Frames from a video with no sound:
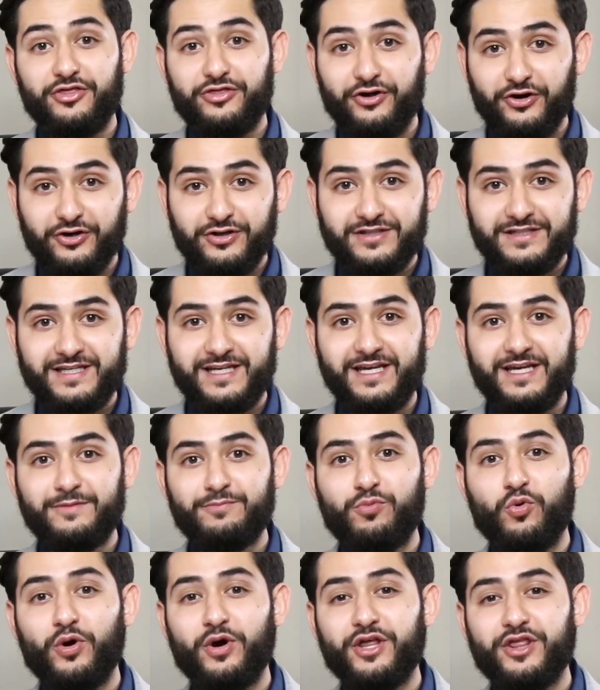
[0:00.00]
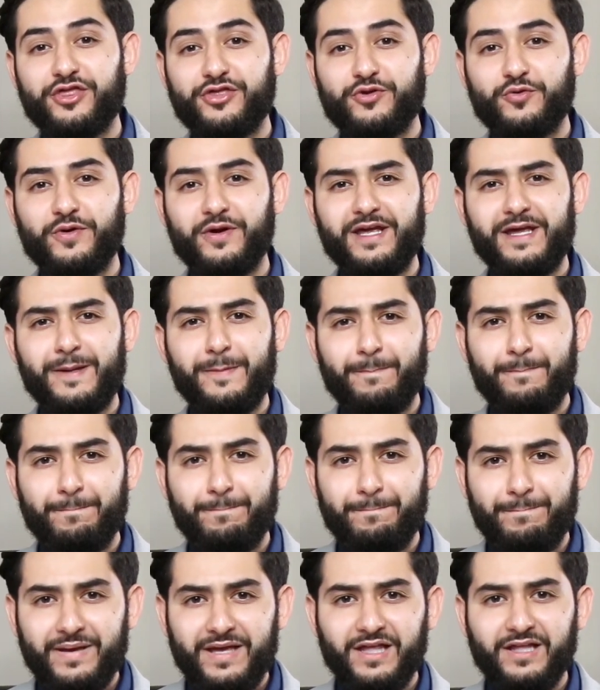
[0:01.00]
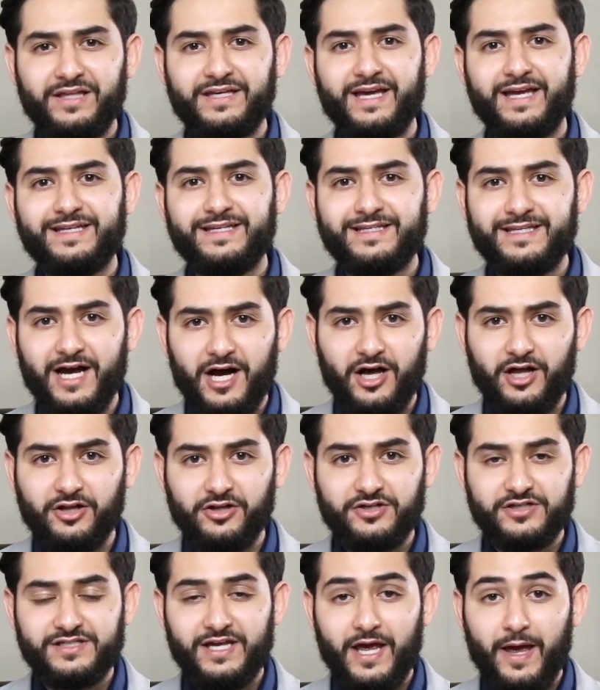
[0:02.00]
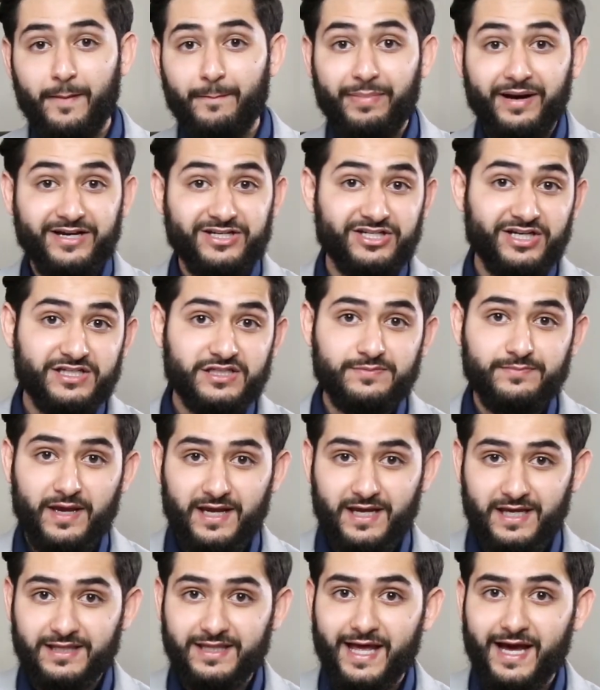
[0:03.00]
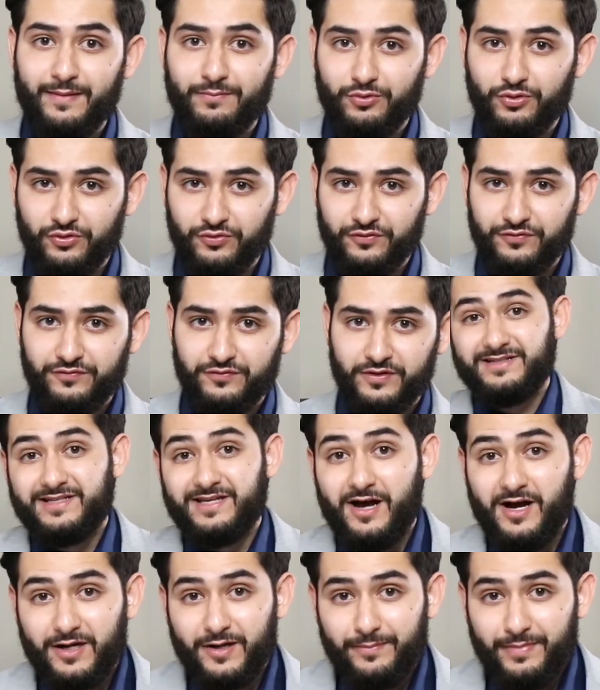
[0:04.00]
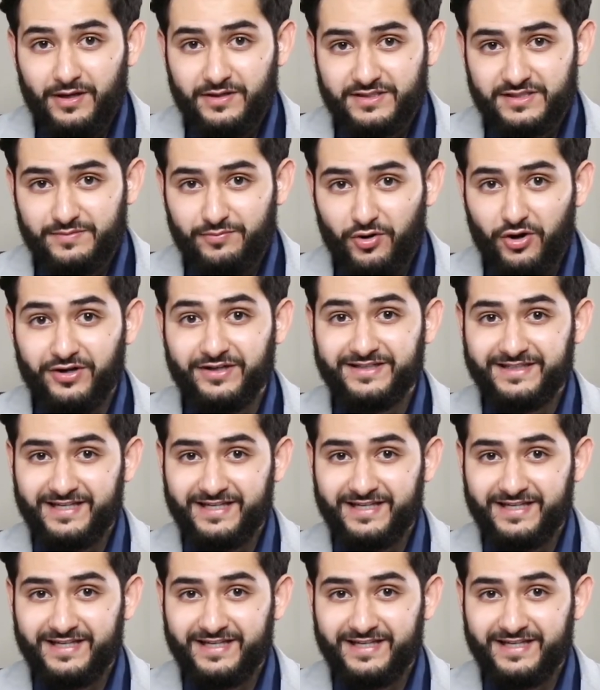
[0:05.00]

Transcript: $13.3 million by just making that move talk about smart